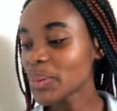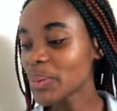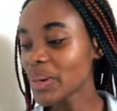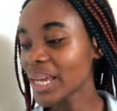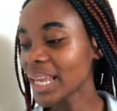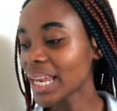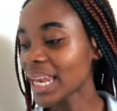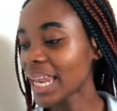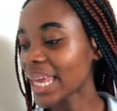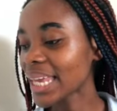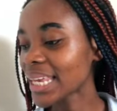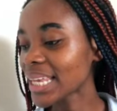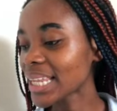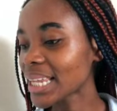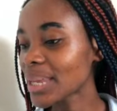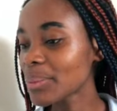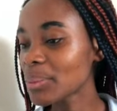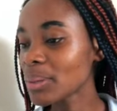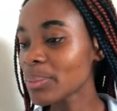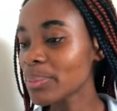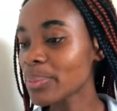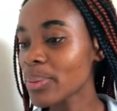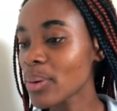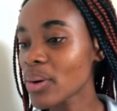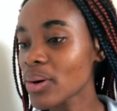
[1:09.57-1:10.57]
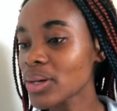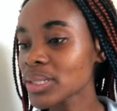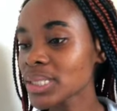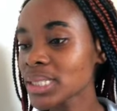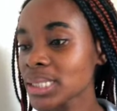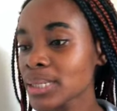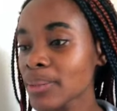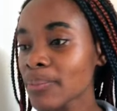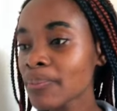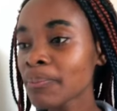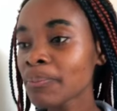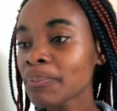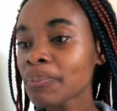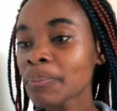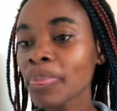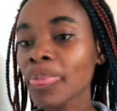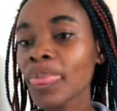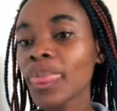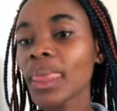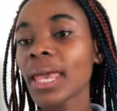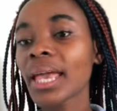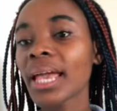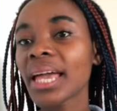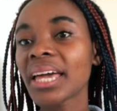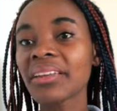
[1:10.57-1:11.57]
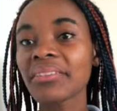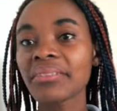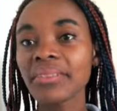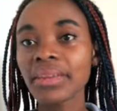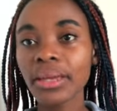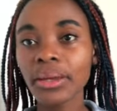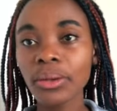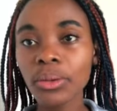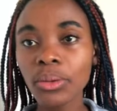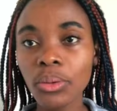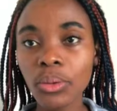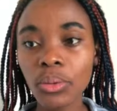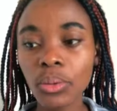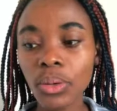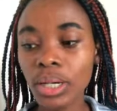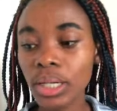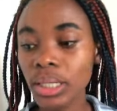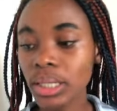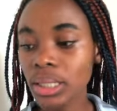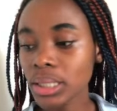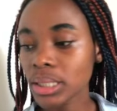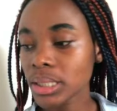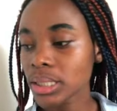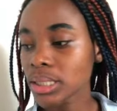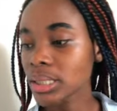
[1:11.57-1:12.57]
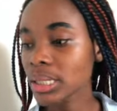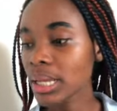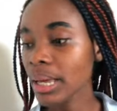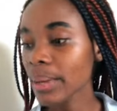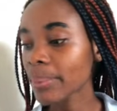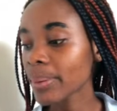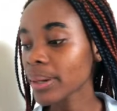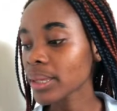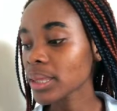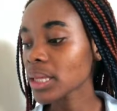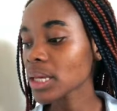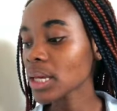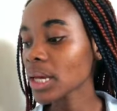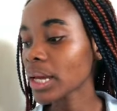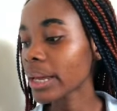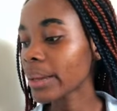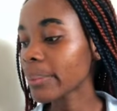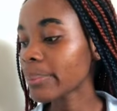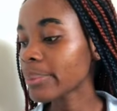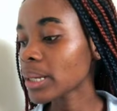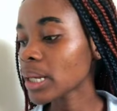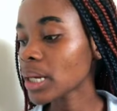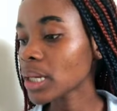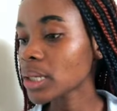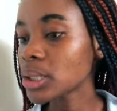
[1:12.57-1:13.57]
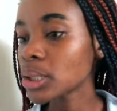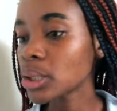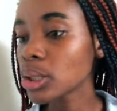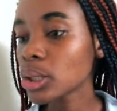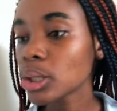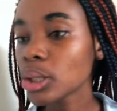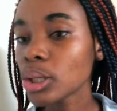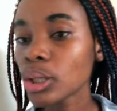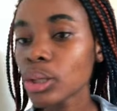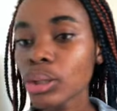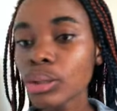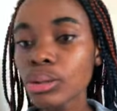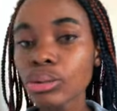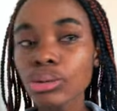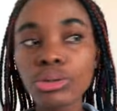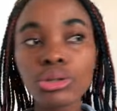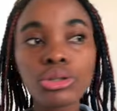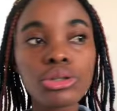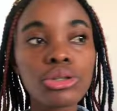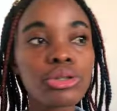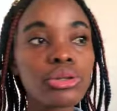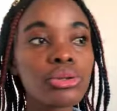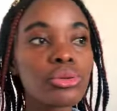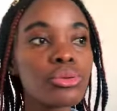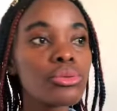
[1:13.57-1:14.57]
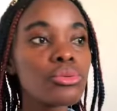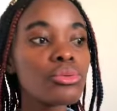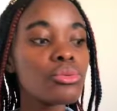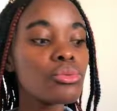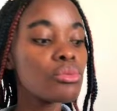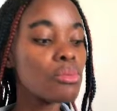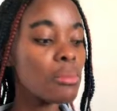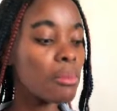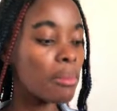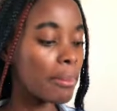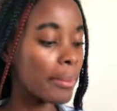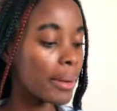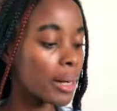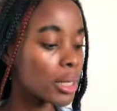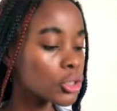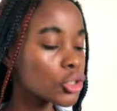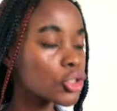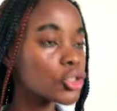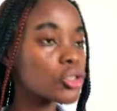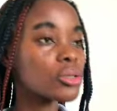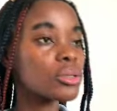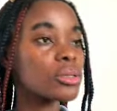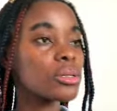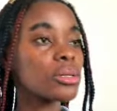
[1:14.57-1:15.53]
wait, like, let me pause and kind of like go clean this up. I think I applied too much.